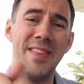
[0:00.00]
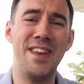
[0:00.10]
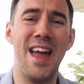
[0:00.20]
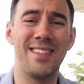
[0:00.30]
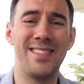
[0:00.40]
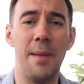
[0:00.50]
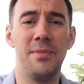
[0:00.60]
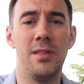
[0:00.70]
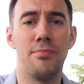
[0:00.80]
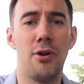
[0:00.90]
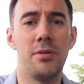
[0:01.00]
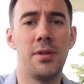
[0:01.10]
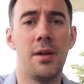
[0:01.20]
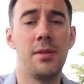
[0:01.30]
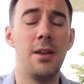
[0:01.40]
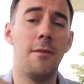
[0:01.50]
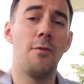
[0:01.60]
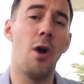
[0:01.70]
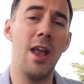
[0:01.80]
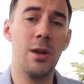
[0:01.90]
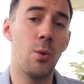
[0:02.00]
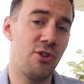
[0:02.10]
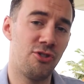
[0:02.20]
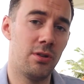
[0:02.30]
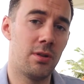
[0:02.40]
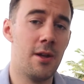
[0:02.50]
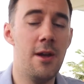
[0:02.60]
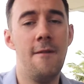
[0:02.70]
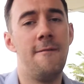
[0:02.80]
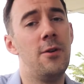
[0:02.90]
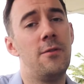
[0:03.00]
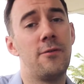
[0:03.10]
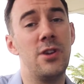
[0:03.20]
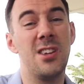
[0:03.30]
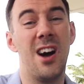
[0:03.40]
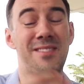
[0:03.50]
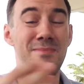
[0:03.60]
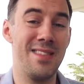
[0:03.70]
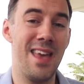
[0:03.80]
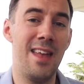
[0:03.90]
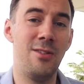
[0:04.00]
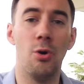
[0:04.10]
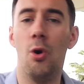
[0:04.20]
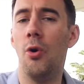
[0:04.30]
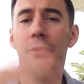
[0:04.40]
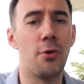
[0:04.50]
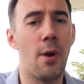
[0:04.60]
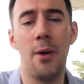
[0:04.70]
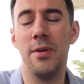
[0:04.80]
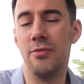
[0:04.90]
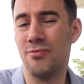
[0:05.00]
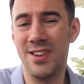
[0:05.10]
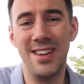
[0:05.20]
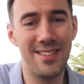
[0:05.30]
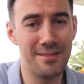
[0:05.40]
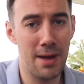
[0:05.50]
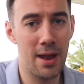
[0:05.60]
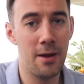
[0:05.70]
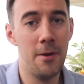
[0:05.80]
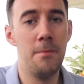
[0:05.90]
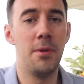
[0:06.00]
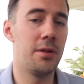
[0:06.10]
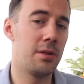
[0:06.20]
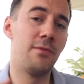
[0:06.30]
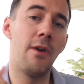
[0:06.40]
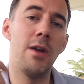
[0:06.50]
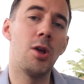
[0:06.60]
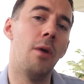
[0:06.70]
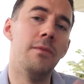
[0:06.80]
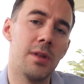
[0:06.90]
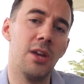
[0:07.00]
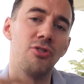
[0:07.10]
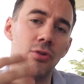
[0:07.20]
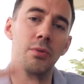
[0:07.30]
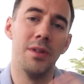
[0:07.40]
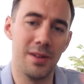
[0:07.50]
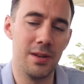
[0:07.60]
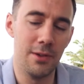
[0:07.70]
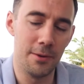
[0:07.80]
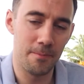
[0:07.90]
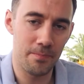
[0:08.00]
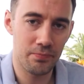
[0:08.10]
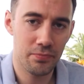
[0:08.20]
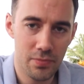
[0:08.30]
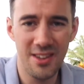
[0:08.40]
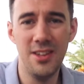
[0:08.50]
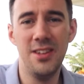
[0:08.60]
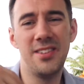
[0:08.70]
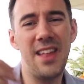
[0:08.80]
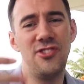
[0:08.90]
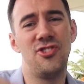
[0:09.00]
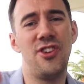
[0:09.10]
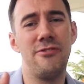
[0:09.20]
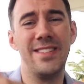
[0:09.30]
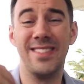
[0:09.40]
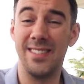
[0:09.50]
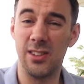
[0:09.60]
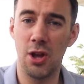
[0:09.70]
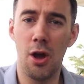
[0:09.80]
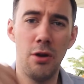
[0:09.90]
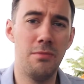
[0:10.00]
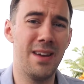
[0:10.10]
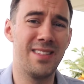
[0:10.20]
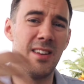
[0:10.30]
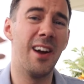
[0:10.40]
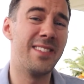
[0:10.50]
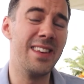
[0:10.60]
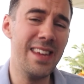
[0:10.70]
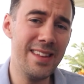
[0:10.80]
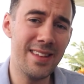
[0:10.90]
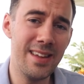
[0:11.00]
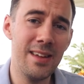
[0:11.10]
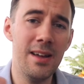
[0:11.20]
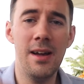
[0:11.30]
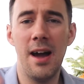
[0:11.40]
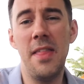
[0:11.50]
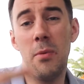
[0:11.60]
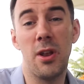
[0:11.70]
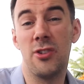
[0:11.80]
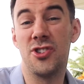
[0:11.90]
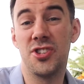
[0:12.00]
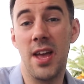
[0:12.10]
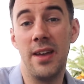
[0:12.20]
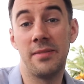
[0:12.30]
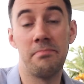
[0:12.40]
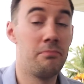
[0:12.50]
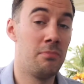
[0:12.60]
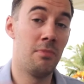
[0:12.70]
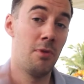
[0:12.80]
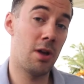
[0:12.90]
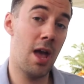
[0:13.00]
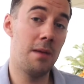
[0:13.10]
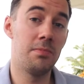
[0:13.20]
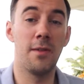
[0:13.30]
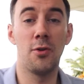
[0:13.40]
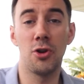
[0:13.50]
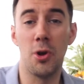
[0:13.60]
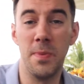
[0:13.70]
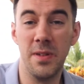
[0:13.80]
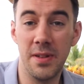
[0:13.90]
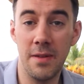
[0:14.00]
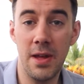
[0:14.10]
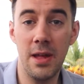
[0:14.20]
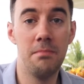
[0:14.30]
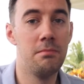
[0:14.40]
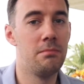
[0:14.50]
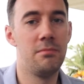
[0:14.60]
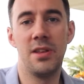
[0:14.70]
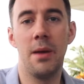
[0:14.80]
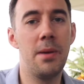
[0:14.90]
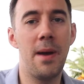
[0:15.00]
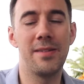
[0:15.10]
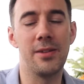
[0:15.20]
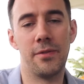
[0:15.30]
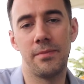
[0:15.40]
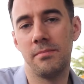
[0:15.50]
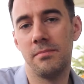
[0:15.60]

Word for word: the next steps in the process. And if you've got any questions, feel free to ask me at the end or throughout. It really doesn't matter. But this is very conversational, this interview. So that just generally sets the tone, makes it nice and easy. And then what I'll just say is, okay, I've got a copy of your CV, tell me about yourself.